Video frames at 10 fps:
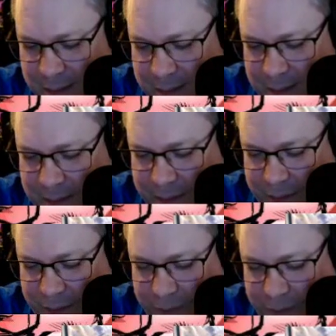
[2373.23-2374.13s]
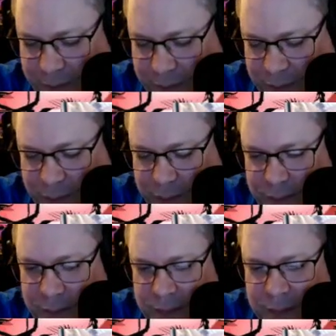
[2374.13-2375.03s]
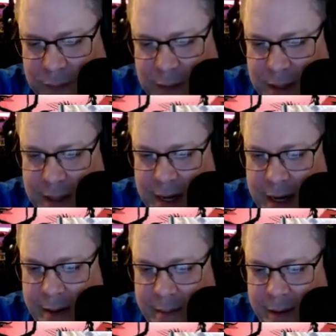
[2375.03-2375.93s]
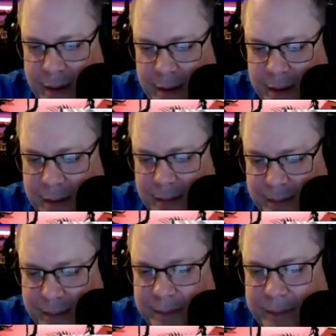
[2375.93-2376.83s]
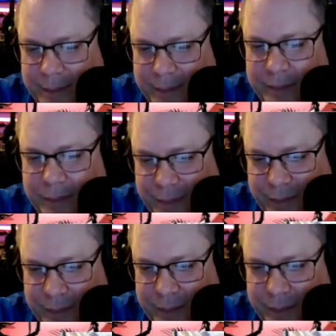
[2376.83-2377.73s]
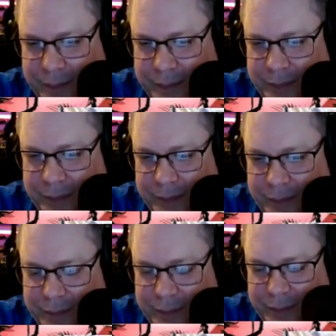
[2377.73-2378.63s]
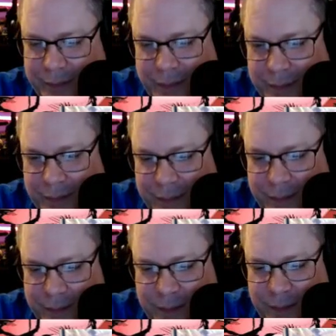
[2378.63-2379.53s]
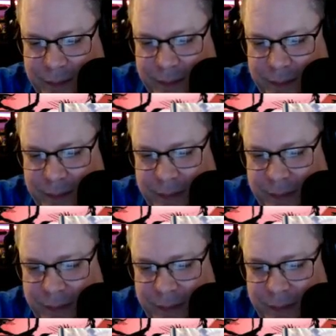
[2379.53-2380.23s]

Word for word: I got a good kick out of that one. And then, and then she shifts into Wonder Woman, who starts throwing him around. Mm-hmm.